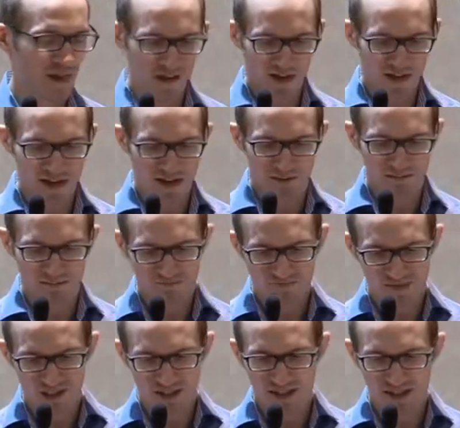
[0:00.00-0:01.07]
Okay.
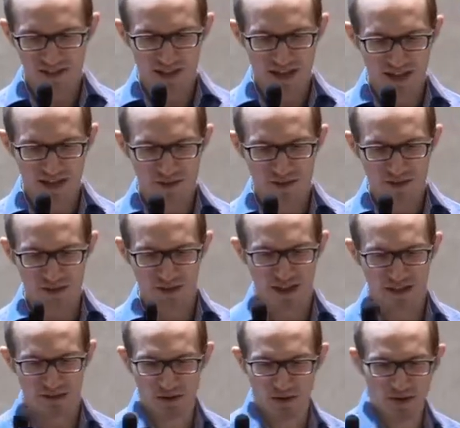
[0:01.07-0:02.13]
I didn't, I didn't notice
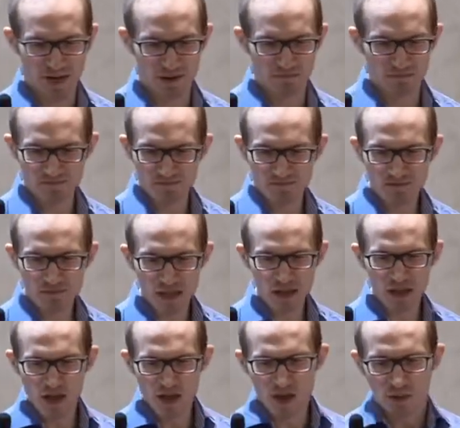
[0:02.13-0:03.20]
that. All right.
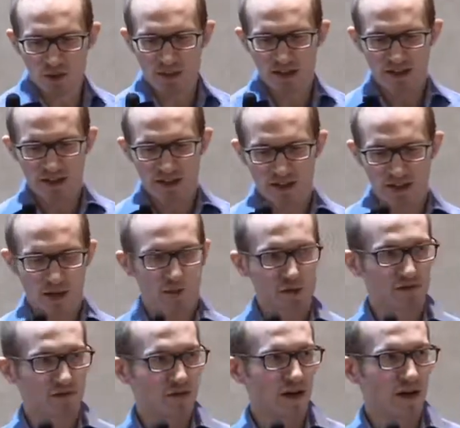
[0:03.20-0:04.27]
So basically, there are a couple
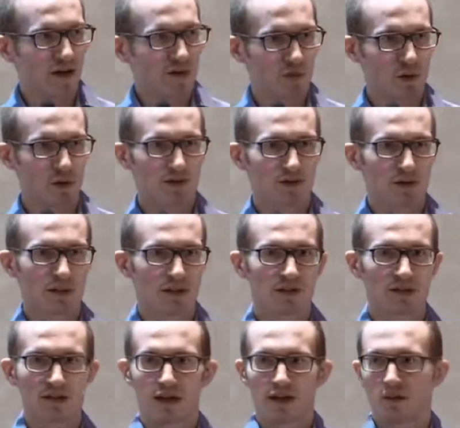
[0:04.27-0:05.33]
of other ones on
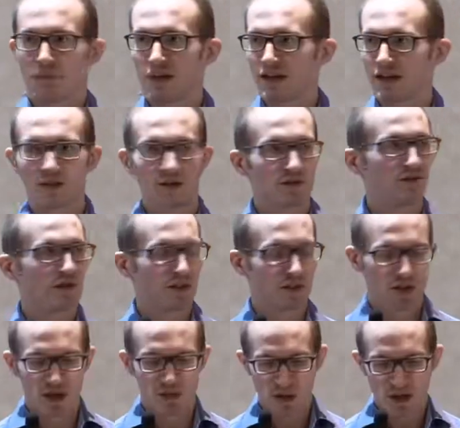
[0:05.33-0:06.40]
these. Um, I need to
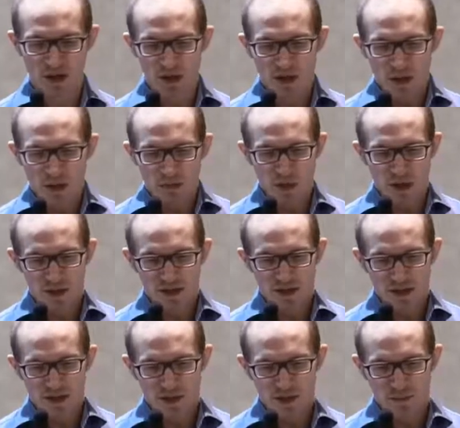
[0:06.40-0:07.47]
finish up, but
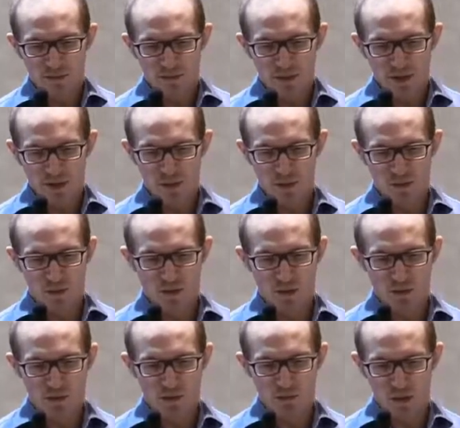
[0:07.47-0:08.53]
um, the,
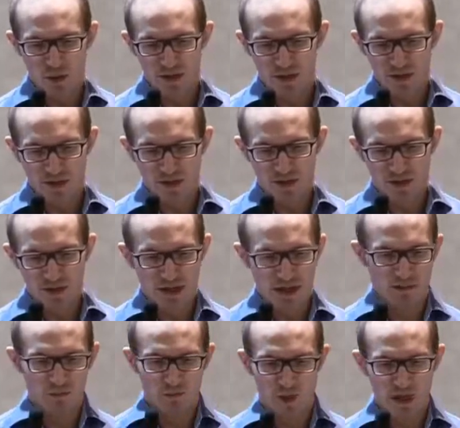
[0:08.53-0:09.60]
the, the point is,
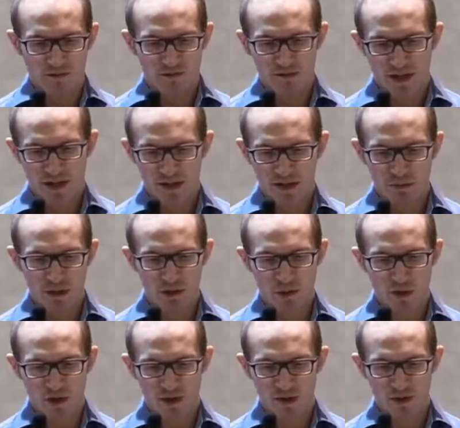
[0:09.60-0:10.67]
yeah, we have NTP
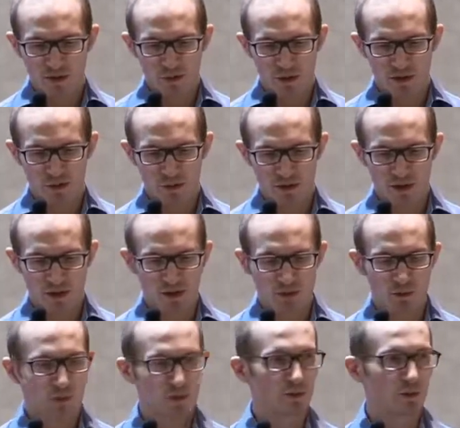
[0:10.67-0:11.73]
monlist was, was
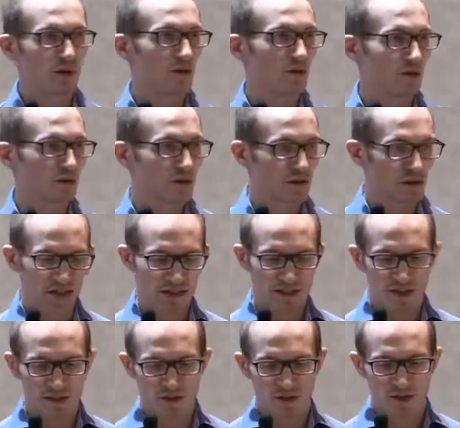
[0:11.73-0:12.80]
another one. We also collect
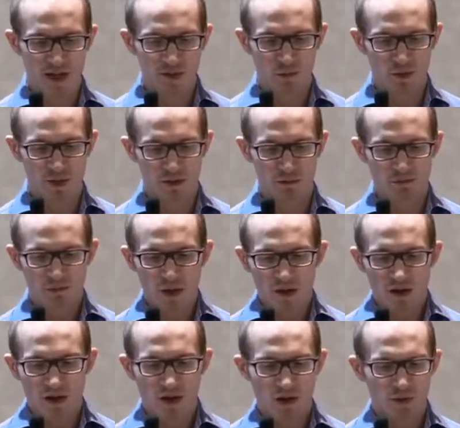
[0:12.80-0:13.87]
data on that one.
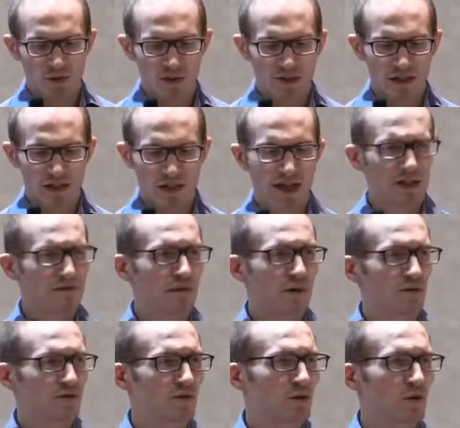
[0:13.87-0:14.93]
There are recently, I
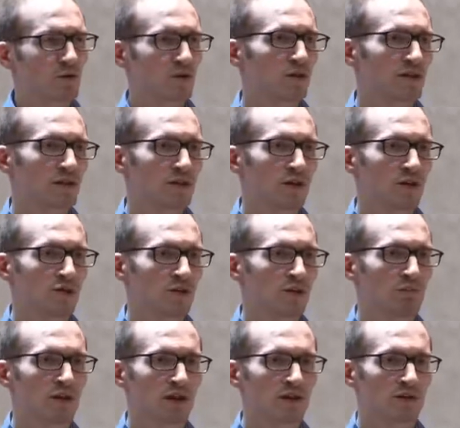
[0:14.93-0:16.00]
found remote code
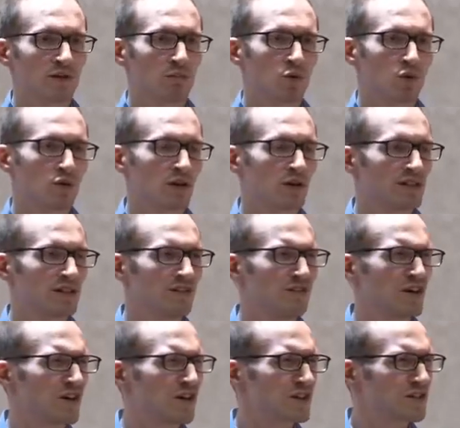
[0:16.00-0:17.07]
execution bugs on more
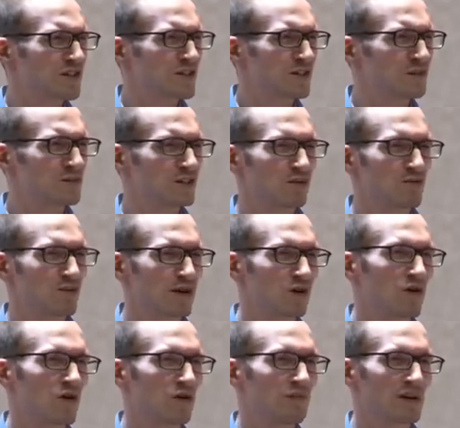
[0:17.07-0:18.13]
DVR systems that
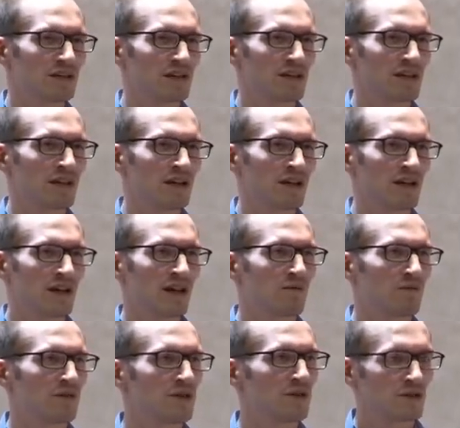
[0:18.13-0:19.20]
record basically uh,
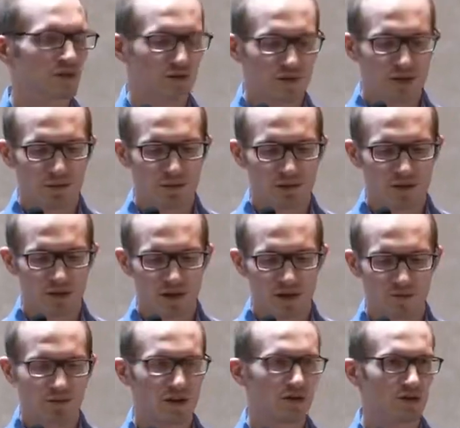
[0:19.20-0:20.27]
video streams
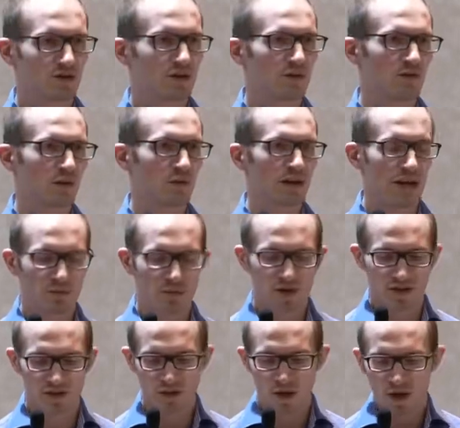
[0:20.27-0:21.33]
and video streams from
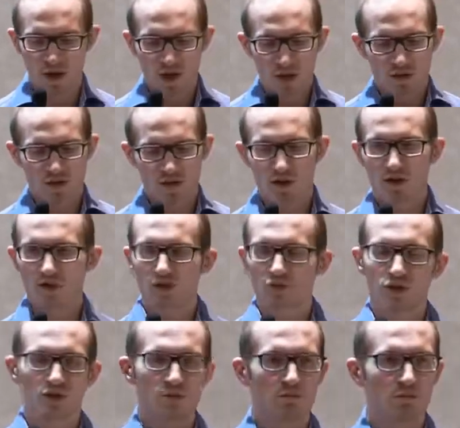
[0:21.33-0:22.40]
cameras. So there are
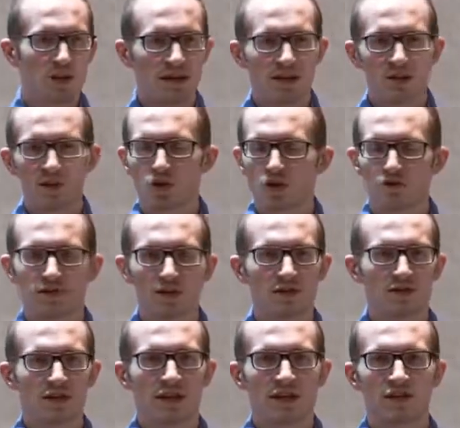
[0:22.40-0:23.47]
just many more of these
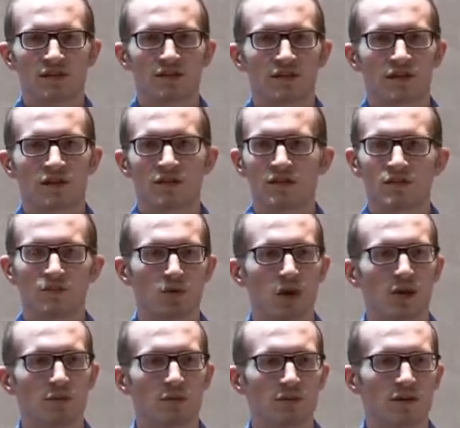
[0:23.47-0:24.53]
findings, uh, these
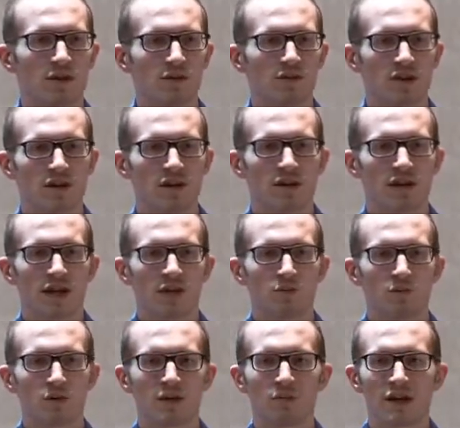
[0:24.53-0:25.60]
problems out there,
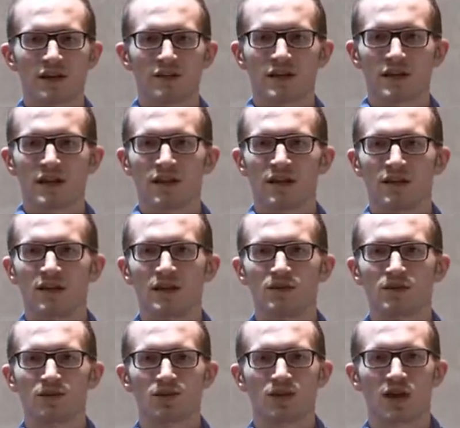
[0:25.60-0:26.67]
and we basically need
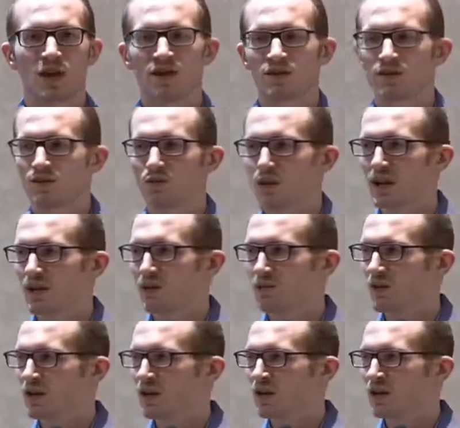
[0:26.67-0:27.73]
to change the way that
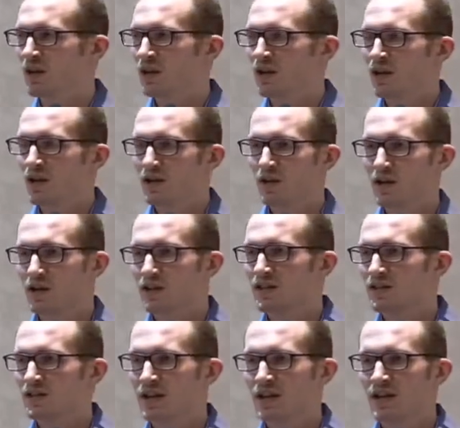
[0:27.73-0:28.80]
we look at
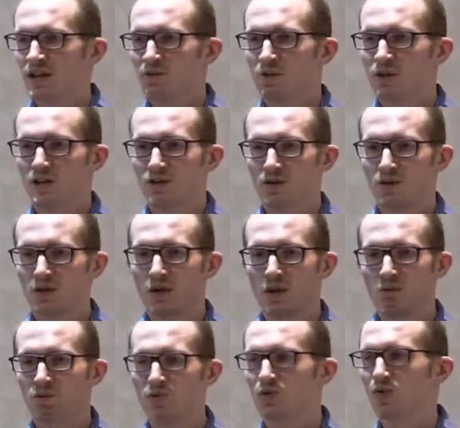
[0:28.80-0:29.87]
this data and we need to
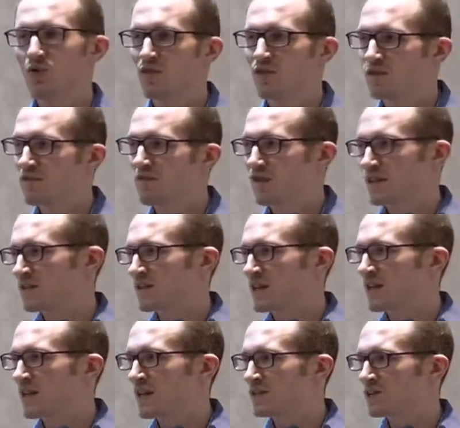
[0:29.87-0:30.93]
improve on
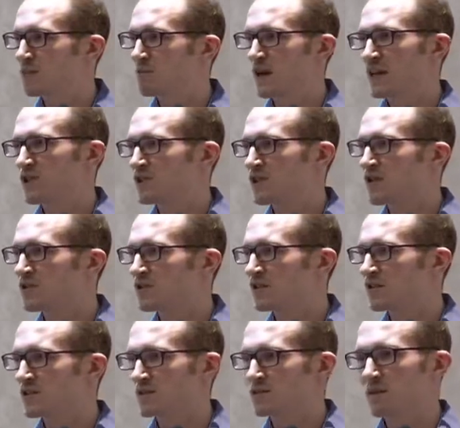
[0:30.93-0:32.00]
fixing and actually patching our
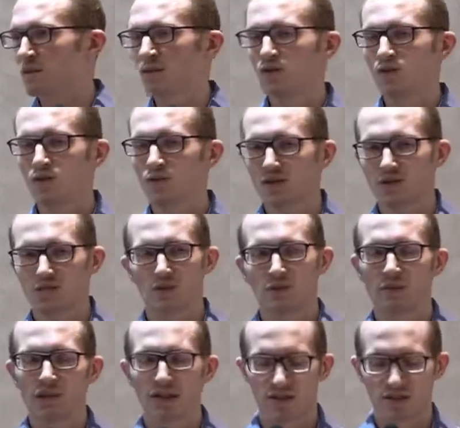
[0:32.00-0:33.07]
systems. I mean, you know this for
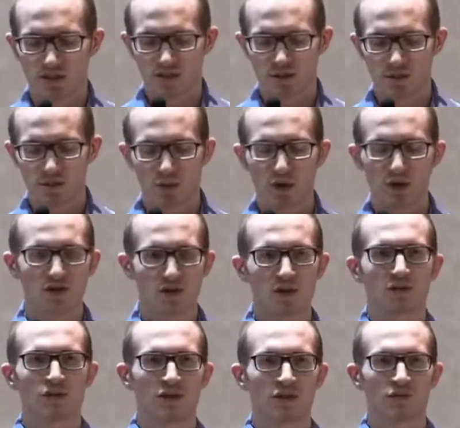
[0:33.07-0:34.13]
embedded systems, but it's not
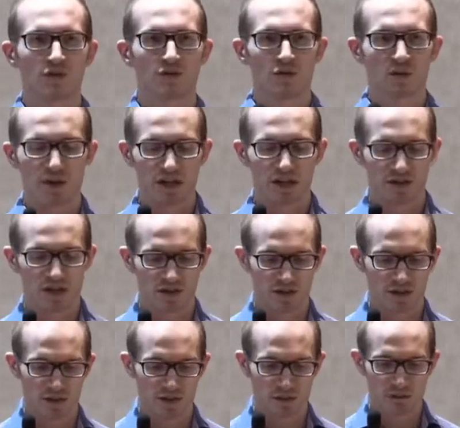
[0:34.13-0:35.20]
only true for embedded
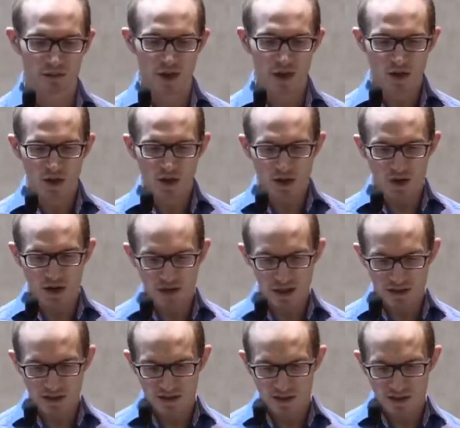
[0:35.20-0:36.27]
systems. All right,
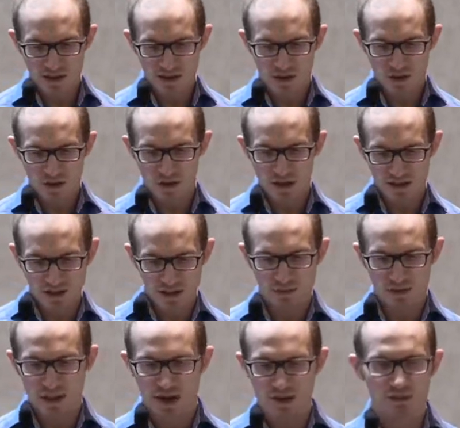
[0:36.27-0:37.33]
let's, let's go, let's skip
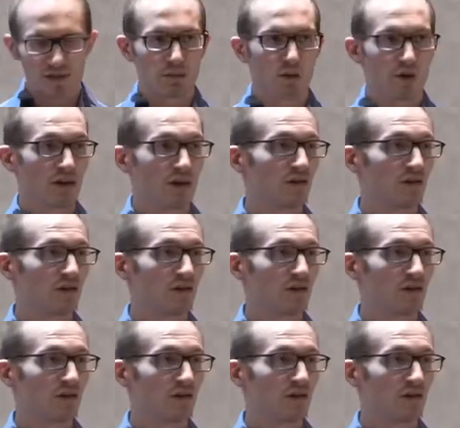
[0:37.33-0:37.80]
the live demo.